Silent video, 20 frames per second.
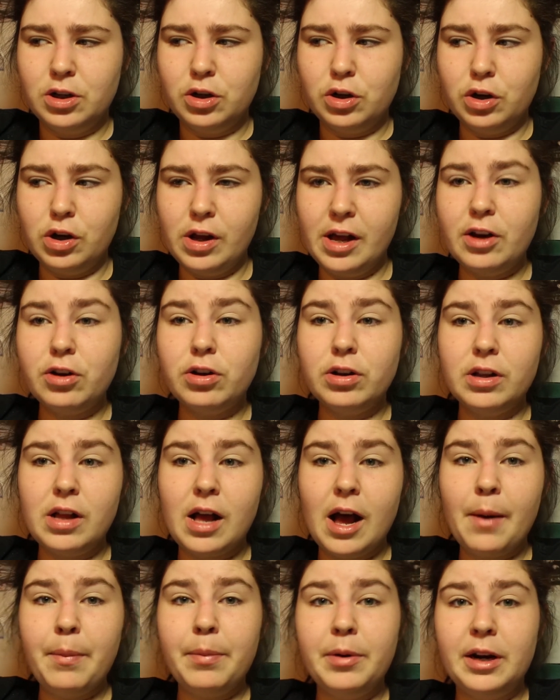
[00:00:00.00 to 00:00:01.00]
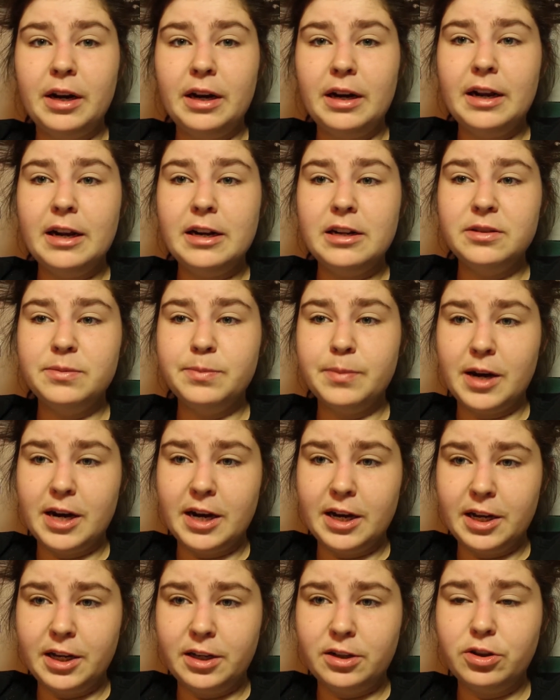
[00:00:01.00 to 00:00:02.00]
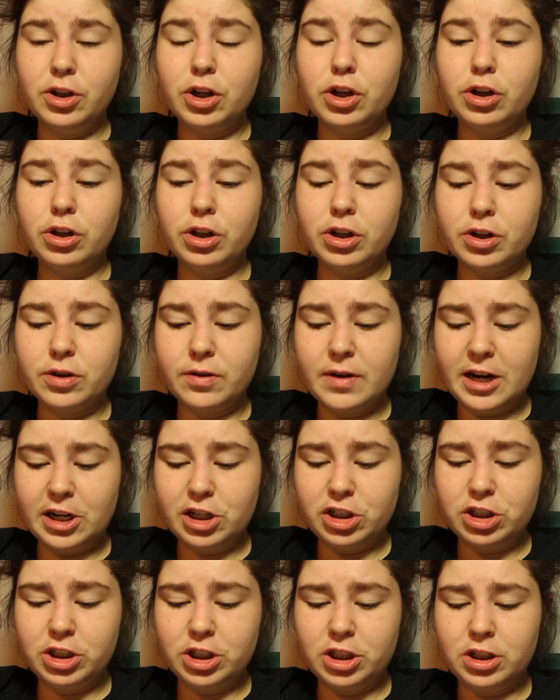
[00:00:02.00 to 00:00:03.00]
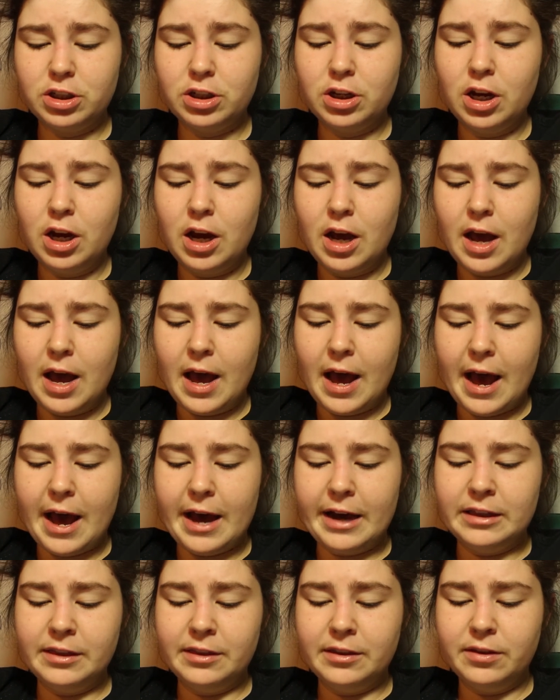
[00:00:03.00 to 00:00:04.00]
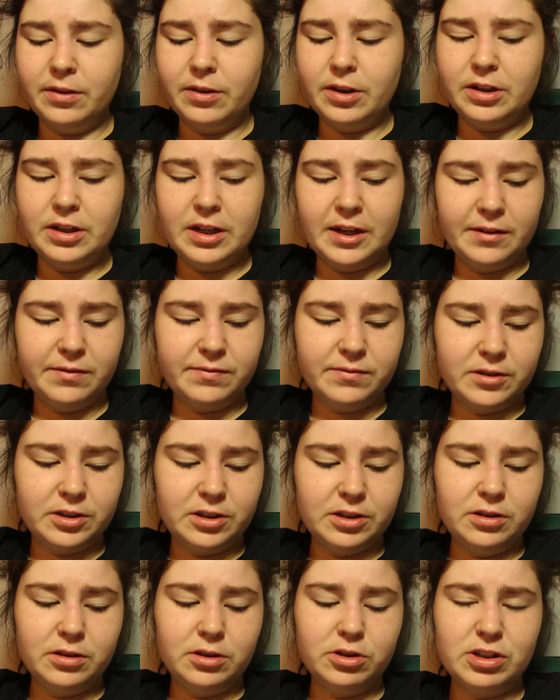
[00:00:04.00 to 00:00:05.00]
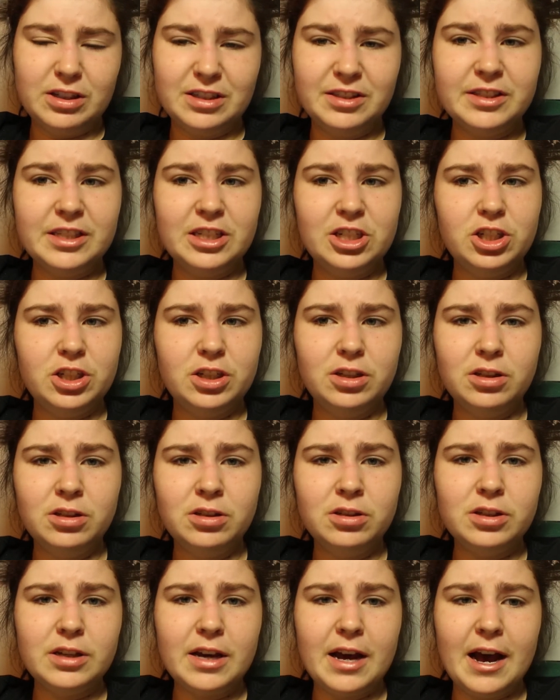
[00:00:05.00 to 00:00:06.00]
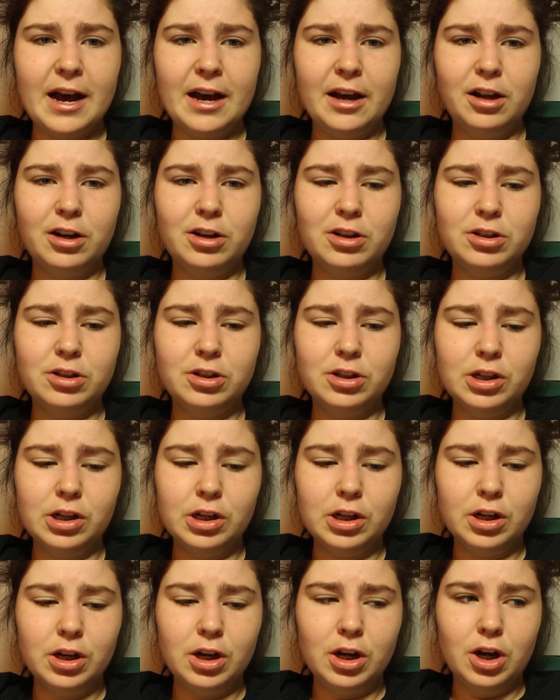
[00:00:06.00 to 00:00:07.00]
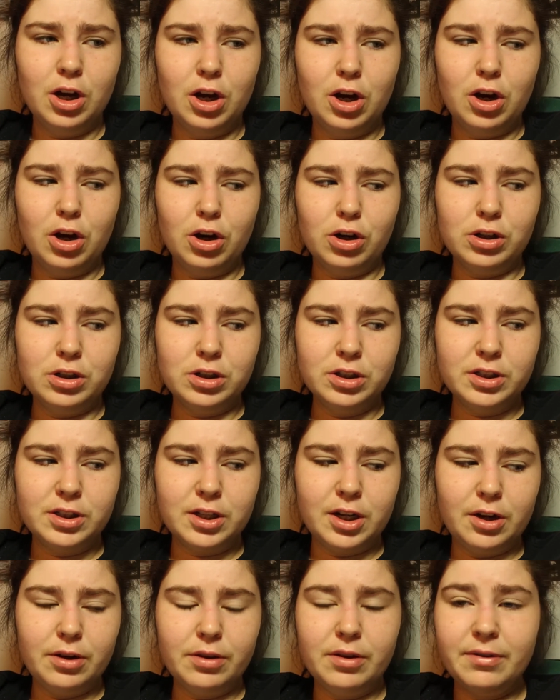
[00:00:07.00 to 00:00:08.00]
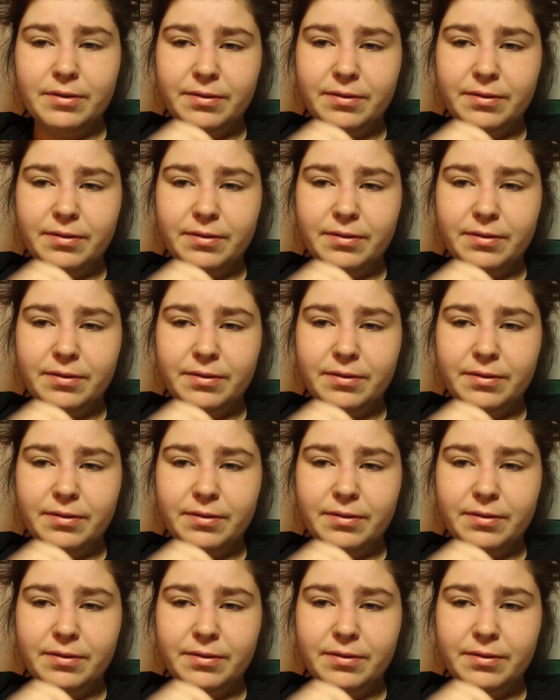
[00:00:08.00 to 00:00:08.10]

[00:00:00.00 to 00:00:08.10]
all happening in his mind, the colour correction and the different transitions, and also the